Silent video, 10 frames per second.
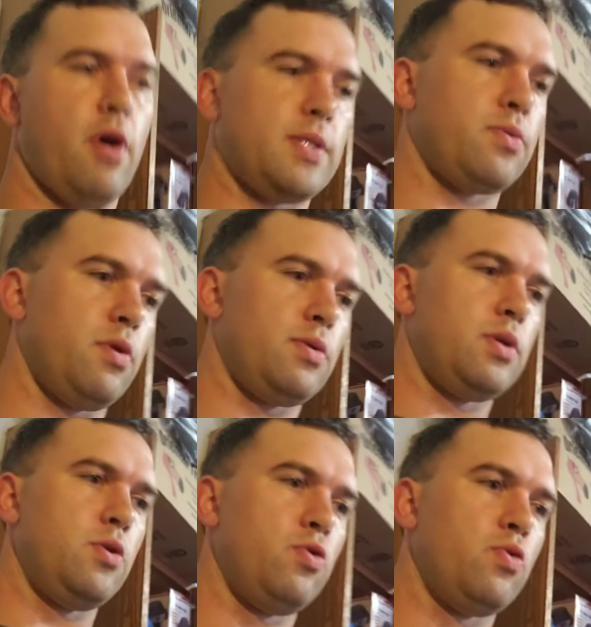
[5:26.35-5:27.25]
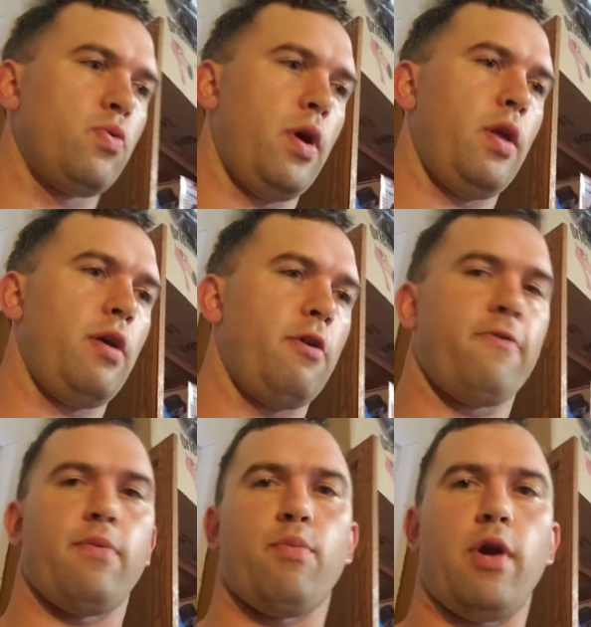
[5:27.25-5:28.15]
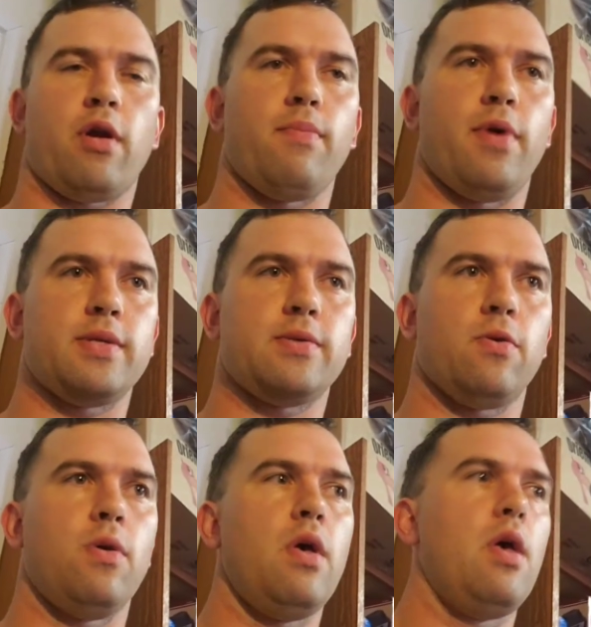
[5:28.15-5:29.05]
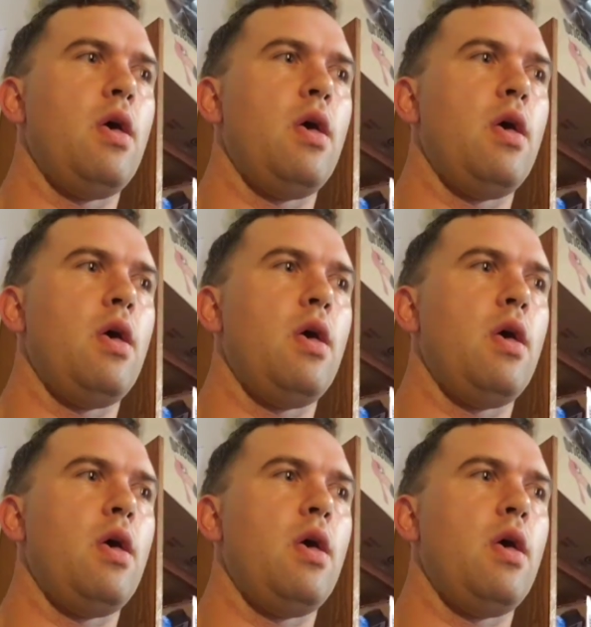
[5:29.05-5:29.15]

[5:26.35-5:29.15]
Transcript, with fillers: Boss 302 radiator from American Muscle.